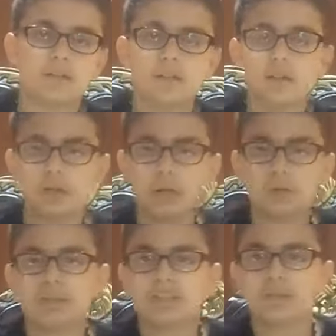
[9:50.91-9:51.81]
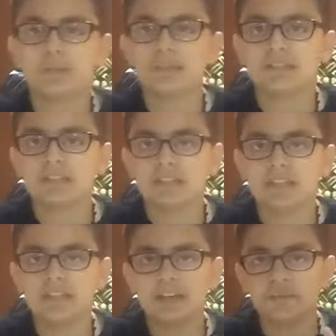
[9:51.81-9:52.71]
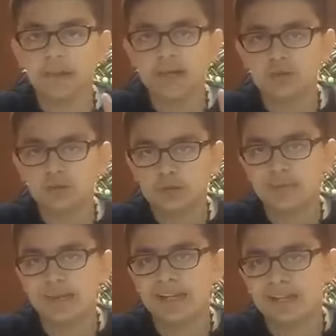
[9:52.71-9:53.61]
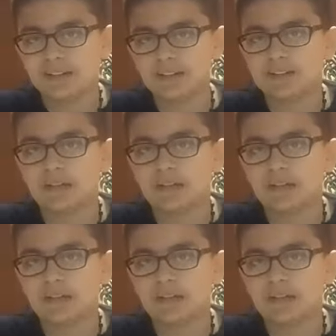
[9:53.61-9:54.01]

What this means is like he gave Bay'at to Imam Ali alayhi salam.